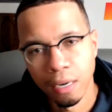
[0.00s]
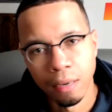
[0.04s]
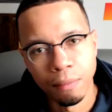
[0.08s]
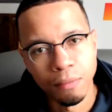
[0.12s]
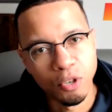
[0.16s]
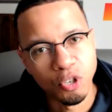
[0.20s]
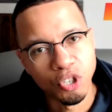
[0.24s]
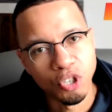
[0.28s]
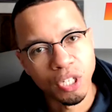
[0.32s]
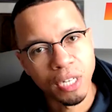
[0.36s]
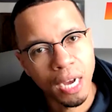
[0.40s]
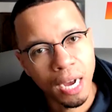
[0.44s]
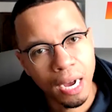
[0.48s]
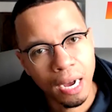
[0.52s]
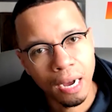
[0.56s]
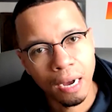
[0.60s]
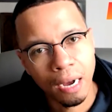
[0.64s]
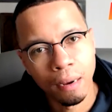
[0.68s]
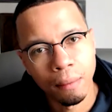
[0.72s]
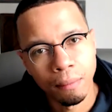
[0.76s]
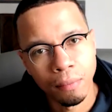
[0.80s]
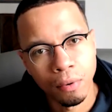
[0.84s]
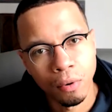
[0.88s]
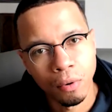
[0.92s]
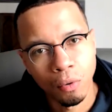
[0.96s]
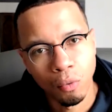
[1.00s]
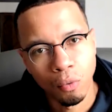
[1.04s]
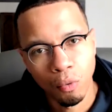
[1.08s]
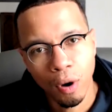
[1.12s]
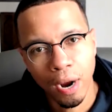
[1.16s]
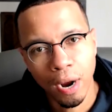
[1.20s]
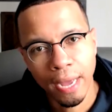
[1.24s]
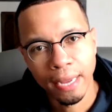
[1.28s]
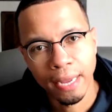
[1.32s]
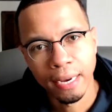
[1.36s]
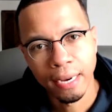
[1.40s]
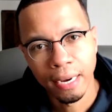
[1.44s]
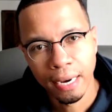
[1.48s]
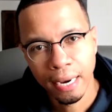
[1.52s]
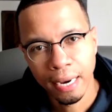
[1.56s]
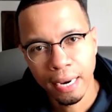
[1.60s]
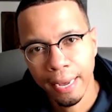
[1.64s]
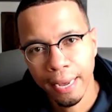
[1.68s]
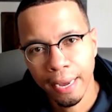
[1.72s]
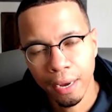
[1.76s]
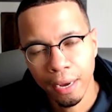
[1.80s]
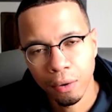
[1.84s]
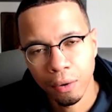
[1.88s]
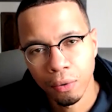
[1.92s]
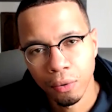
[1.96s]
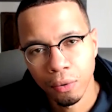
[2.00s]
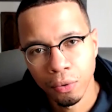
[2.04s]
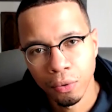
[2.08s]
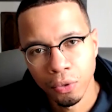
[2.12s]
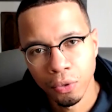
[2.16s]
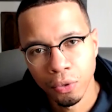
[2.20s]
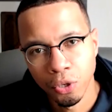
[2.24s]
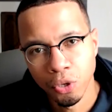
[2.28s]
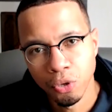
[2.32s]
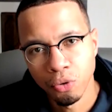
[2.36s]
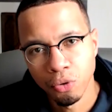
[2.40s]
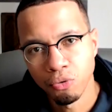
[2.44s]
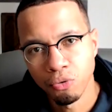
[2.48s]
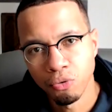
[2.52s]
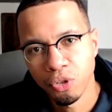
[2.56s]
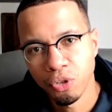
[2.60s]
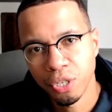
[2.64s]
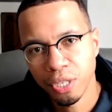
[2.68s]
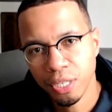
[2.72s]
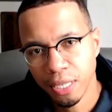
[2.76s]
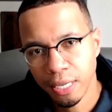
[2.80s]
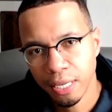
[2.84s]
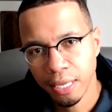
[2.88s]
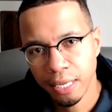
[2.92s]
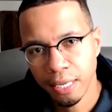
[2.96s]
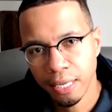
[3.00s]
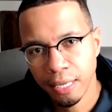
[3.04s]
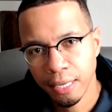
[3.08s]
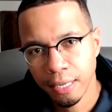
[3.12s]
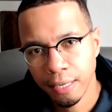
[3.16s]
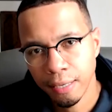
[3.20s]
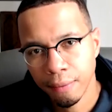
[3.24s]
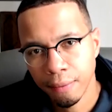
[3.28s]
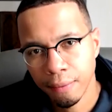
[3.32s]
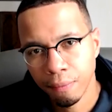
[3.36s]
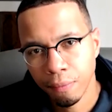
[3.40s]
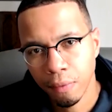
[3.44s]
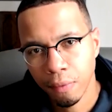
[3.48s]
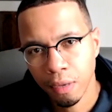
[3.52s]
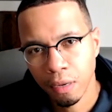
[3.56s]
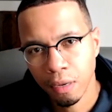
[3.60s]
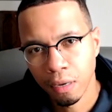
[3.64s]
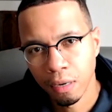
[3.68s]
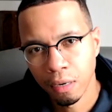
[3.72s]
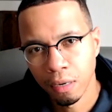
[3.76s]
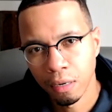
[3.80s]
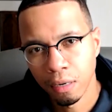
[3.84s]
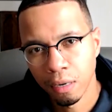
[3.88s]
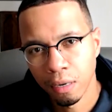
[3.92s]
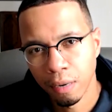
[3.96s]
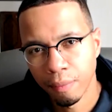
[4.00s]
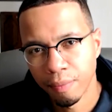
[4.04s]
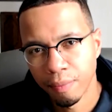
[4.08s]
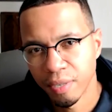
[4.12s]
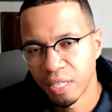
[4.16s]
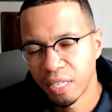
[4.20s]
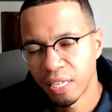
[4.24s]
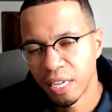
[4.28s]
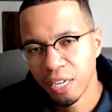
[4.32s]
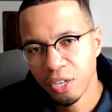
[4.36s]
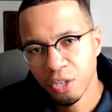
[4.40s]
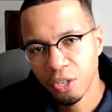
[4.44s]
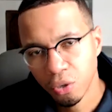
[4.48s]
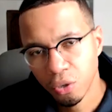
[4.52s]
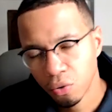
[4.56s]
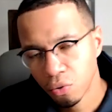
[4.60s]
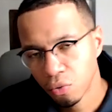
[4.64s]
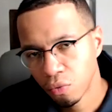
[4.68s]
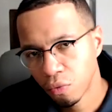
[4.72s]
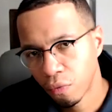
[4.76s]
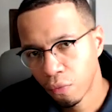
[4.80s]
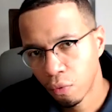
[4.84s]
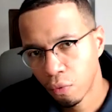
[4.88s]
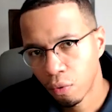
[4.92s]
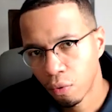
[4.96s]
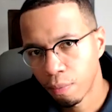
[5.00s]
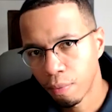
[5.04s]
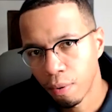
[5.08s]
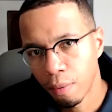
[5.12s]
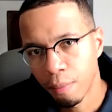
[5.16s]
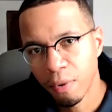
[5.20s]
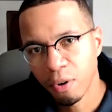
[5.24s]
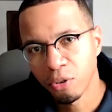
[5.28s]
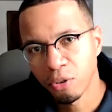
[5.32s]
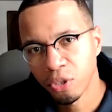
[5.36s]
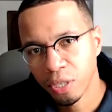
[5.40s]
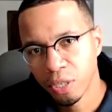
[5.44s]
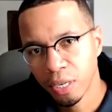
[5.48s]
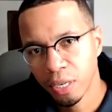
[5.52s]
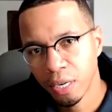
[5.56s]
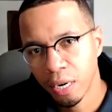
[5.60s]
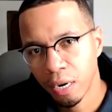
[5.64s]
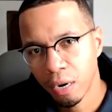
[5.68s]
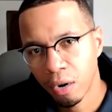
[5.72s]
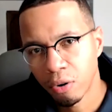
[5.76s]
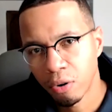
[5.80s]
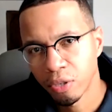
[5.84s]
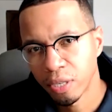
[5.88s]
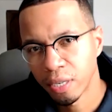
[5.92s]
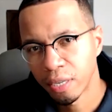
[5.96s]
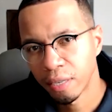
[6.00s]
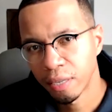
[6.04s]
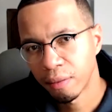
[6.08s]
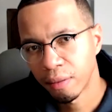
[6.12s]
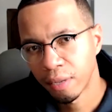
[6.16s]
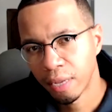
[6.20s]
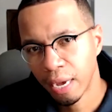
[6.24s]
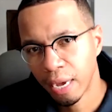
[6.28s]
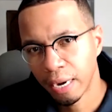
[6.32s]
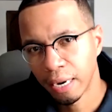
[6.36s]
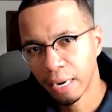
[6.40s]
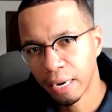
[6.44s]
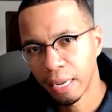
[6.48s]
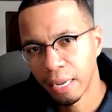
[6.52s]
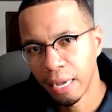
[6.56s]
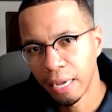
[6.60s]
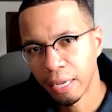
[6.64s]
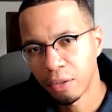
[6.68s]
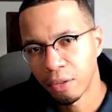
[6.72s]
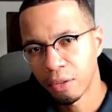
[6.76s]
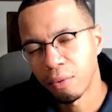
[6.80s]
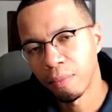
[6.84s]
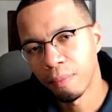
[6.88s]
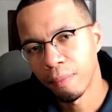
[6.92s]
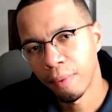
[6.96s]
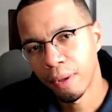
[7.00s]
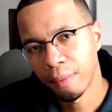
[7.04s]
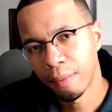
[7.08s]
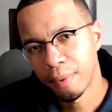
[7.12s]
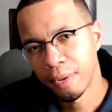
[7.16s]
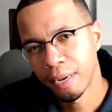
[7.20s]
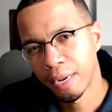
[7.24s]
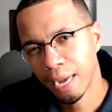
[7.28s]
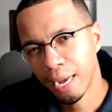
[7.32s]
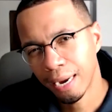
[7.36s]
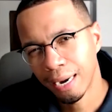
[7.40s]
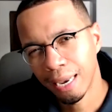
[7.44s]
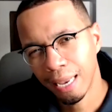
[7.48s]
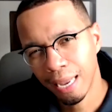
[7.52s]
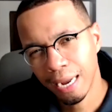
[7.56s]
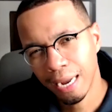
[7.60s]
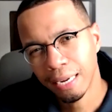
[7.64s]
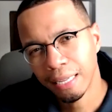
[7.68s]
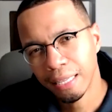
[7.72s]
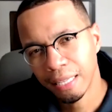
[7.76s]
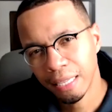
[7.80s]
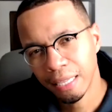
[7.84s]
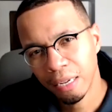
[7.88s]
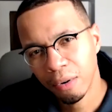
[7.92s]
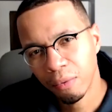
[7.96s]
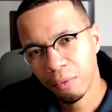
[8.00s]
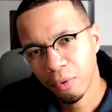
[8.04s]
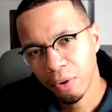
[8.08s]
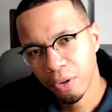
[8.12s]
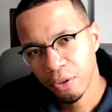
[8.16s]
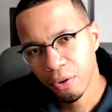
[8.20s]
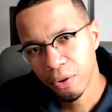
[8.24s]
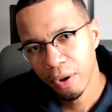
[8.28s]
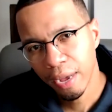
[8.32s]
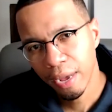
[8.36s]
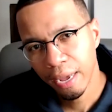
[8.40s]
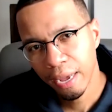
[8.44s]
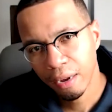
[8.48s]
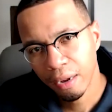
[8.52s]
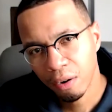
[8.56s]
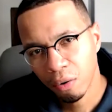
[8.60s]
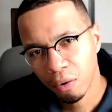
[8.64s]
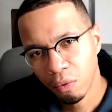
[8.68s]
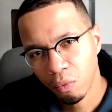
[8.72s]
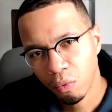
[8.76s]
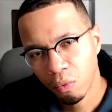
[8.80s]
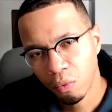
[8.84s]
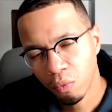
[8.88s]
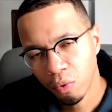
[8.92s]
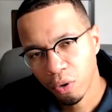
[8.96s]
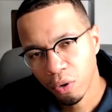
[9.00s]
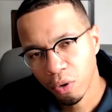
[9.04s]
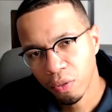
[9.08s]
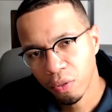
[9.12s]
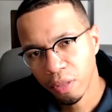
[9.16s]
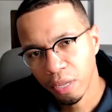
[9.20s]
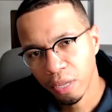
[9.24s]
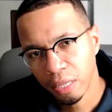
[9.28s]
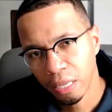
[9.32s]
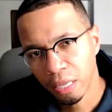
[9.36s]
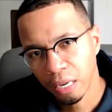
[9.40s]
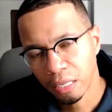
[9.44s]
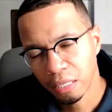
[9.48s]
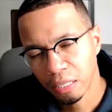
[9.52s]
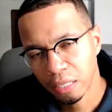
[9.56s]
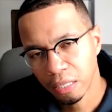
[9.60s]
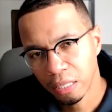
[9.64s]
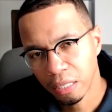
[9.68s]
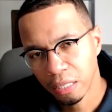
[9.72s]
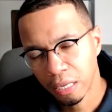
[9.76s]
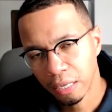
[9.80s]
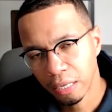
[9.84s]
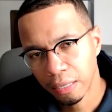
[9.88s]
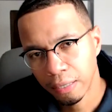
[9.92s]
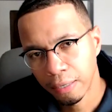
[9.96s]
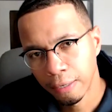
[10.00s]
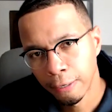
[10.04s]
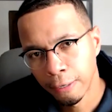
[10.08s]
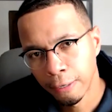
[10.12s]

your job right now, do you see a potential for promotion there? Or is it kind of like you maybe kind of locked in where you at? Or what do you think that looks like?